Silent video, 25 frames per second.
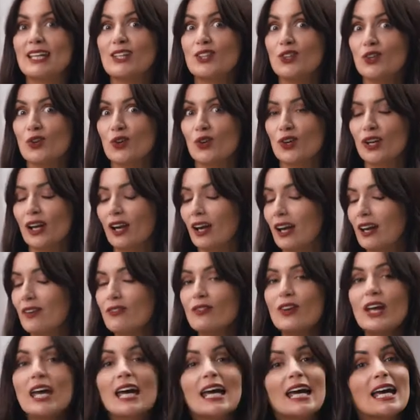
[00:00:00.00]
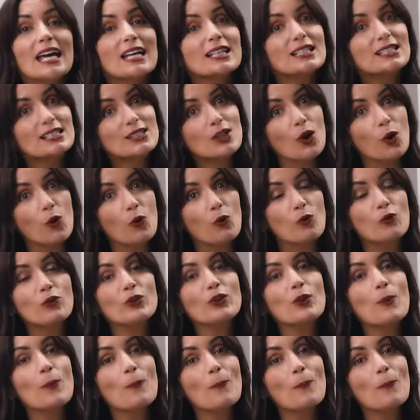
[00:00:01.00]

in your life. So for the